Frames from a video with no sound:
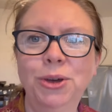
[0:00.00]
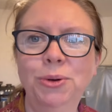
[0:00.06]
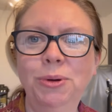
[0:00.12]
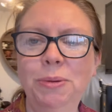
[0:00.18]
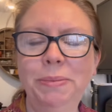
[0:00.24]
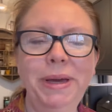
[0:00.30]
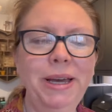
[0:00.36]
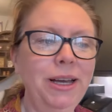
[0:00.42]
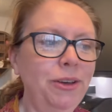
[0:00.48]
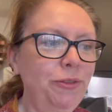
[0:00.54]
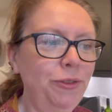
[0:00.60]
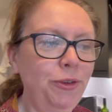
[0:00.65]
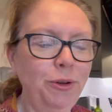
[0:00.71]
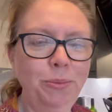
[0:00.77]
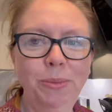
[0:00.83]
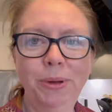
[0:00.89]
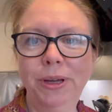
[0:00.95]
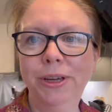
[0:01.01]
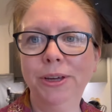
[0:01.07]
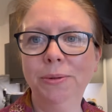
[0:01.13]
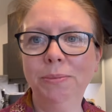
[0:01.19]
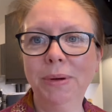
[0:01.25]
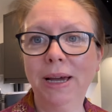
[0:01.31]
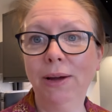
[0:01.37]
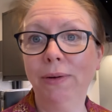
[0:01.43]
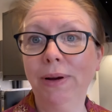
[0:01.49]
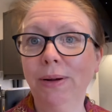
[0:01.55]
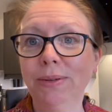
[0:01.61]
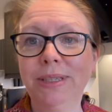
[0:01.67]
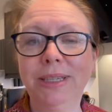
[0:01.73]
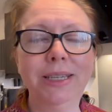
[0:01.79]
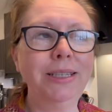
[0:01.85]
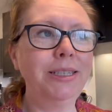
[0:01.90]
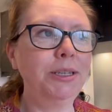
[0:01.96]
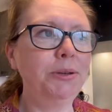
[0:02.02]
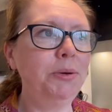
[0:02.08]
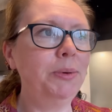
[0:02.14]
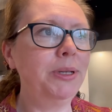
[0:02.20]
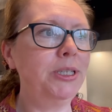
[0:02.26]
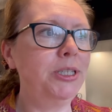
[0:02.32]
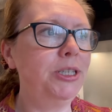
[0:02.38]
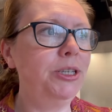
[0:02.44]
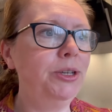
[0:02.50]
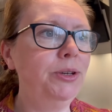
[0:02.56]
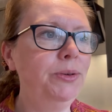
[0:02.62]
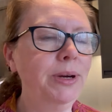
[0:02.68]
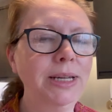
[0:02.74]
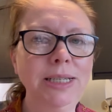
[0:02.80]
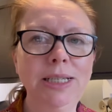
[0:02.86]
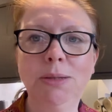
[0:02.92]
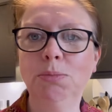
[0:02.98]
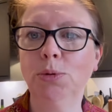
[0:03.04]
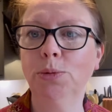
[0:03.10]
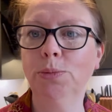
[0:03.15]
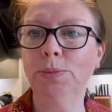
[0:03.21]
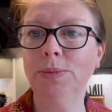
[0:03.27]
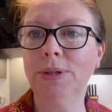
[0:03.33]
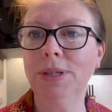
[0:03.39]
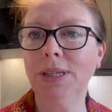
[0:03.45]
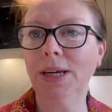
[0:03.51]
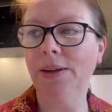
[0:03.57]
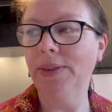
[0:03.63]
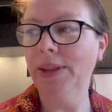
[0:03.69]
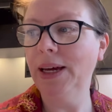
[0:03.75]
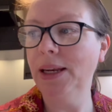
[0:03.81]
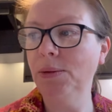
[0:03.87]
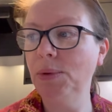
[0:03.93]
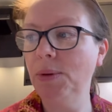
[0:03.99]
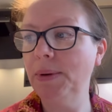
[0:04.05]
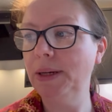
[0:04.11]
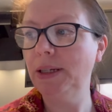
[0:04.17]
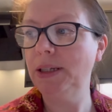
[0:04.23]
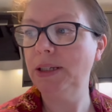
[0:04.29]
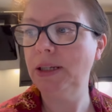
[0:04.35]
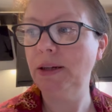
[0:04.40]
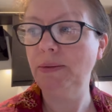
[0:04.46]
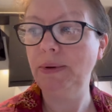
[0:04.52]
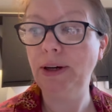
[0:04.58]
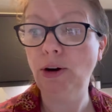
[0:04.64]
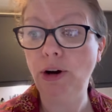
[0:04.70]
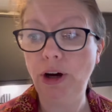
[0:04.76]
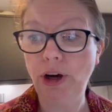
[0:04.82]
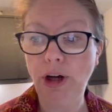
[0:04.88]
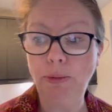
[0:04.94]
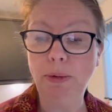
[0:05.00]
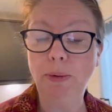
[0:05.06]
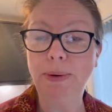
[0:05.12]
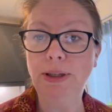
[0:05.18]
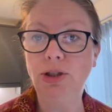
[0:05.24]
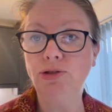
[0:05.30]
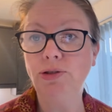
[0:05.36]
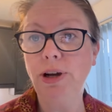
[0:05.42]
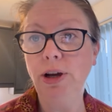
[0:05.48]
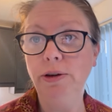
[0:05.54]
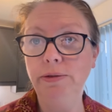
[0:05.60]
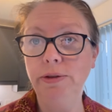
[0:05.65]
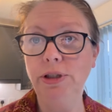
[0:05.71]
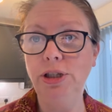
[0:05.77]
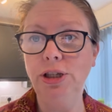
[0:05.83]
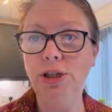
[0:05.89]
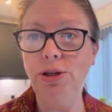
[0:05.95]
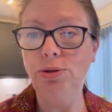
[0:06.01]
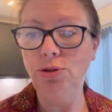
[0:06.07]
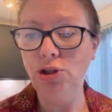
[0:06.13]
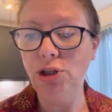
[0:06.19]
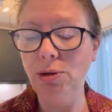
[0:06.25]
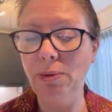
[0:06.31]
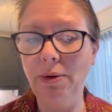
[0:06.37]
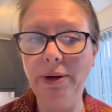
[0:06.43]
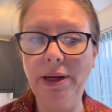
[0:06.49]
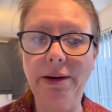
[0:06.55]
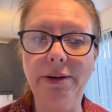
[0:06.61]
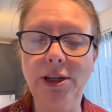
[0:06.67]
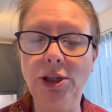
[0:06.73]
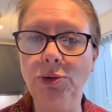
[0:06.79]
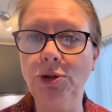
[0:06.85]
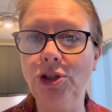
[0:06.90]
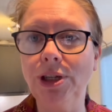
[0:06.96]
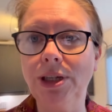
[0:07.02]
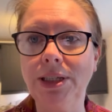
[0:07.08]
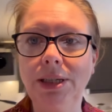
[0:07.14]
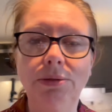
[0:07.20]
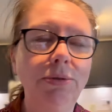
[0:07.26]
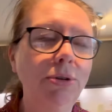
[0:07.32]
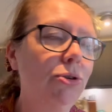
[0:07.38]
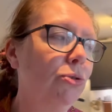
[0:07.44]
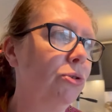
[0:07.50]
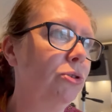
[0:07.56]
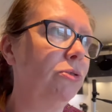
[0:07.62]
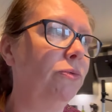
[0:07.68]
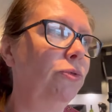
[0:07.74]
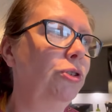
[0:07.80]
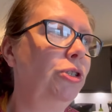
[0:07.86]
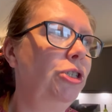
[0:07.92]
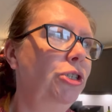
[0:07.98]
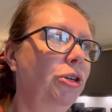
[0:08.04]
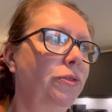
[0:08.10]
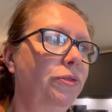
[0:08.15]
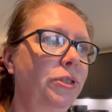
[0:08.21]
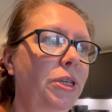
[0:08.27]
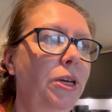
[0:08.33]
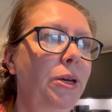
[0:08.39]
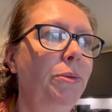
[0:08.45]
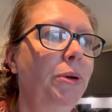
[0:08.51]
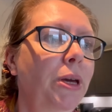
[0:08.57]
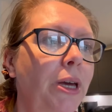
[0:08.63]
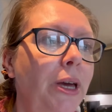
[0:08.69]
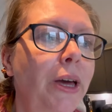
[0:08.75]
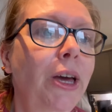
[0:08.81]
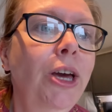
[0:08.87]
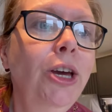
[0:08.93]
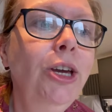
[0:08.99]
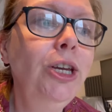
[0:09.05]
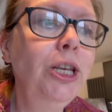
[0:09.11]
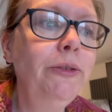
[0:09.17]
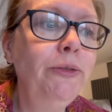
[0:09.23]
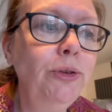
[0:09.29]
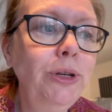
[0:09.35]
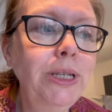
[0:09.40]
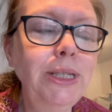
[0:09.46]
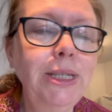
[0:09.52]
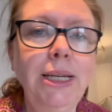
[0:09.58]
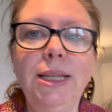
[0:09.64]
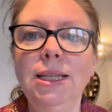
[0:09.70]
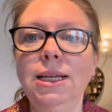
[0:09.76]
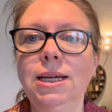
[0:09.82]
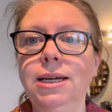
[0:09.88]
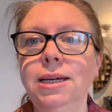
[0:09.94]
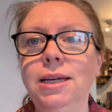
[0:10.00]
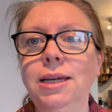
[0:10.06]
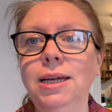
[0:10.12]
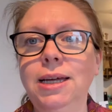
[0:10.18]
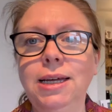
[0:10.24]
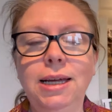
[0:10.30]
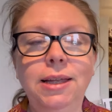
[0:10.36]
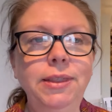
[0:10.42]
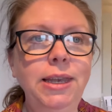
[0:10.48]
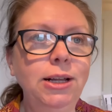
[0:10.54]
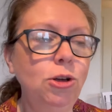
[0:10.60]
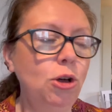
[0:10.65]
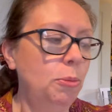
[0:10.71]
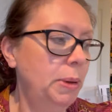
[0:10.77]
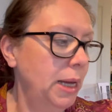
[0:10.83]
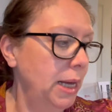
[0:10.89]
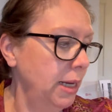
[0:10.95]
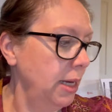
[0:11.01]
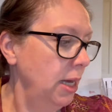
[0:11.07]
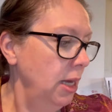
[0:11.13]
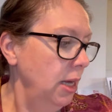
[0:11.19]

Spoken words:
We're back from our outing. So we went to Eddie's mum's, and then we got home and went straight over to Chilwell Garage, which I did record some footage of, so you'll have already seen that. And then I got back.